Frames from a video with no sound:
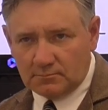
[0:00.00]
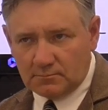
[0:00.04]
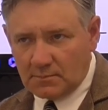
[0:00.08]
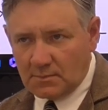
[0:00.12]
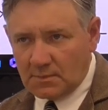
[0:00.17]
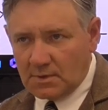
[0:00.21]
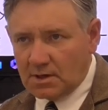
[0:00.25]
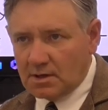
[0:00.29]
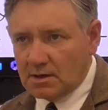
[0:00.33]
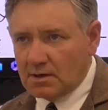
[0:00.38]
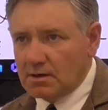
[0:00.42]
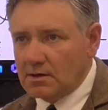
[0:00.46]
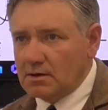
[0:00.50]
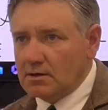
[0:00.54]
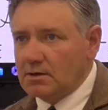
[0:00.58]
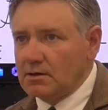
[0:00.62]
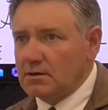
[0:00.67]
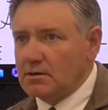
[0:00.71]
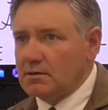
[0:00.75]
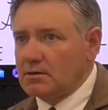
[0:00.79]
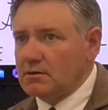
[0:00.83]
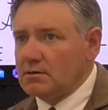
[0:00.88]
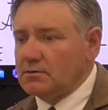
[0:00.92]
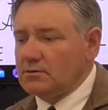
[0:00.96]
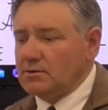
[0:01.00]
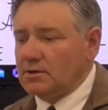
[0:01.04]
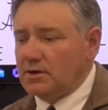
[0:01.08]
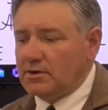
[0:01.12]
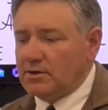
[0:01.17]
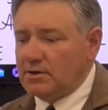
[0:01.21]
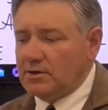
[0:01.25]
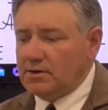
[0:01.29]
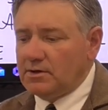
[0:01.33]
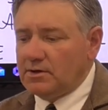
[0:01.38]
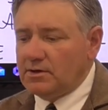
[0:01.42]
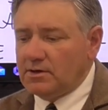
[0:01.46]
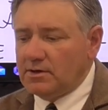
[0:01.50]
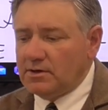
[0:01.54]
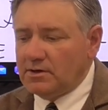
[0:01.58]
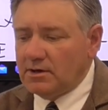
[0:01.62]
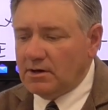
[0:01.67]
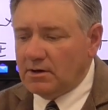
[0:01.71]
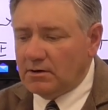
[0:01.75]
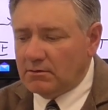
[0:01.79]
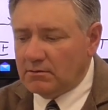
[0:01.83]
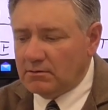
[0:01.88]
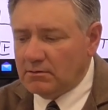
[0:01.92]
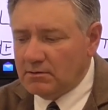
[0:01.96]
there'd be less.
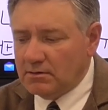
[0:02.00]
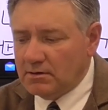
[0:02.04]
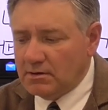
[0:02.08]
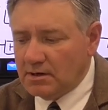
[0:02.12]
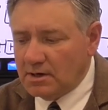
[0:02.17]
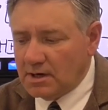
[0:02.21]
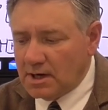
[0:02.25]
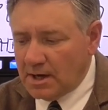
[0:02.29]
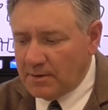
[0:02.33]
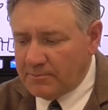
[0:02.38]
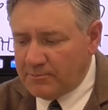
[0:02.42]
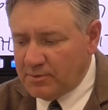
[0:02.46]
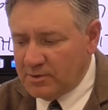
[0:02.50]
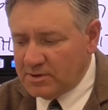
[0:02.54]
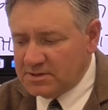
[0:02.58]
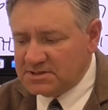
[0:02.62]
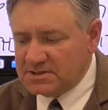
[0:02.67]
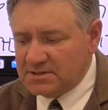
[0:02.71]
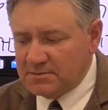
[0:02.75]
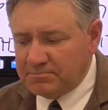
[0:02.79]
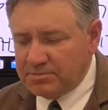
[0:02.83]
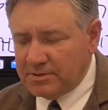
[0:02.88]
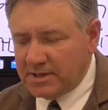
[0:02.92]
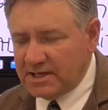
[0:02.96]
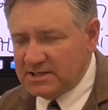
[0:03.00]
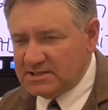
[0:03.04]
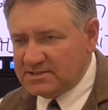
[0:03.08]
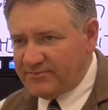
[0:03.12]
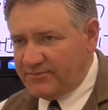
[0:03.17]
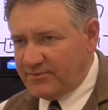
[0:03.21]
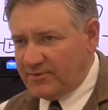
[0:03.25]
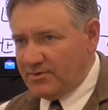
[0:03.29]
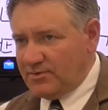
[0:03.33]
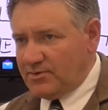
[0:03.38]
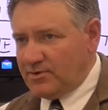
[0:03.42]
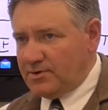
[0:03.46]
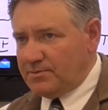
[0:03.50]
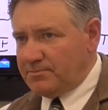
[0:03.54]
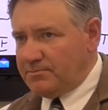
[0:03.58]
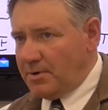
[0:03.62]
No. I push the plates further